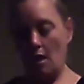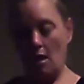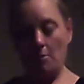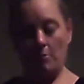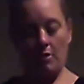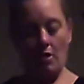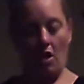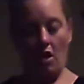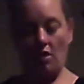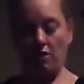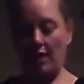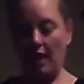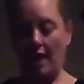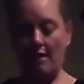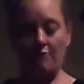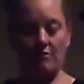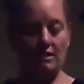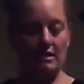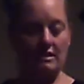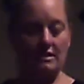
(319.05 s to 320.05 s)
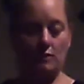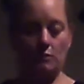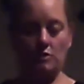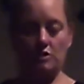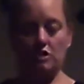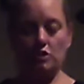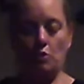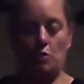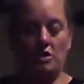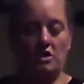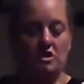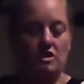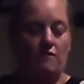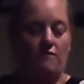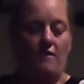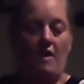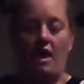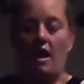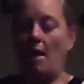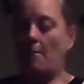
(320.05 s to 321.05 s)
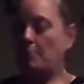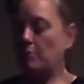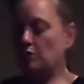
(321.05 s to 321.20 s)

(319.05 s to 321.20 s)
But all that really did was squish the fat up,